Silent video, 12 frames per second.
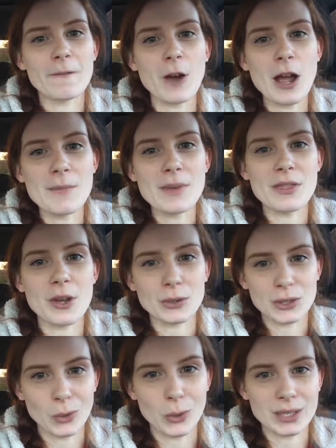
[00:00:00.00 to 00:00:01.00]
from
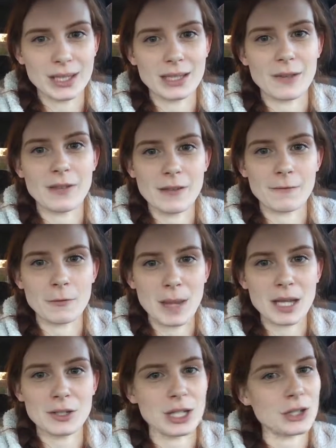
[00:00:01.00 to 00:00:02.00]
those sources of
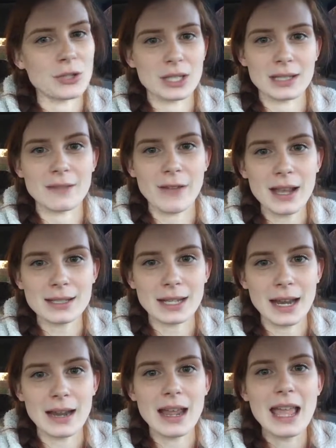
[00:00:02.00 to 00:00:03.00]
information that you just
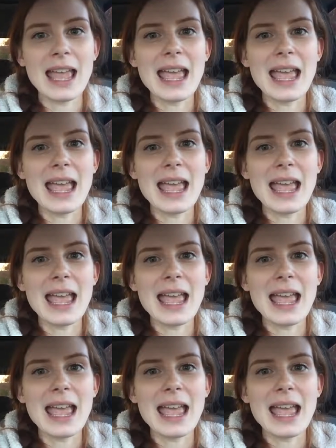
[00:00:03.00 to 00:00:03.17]
invested in.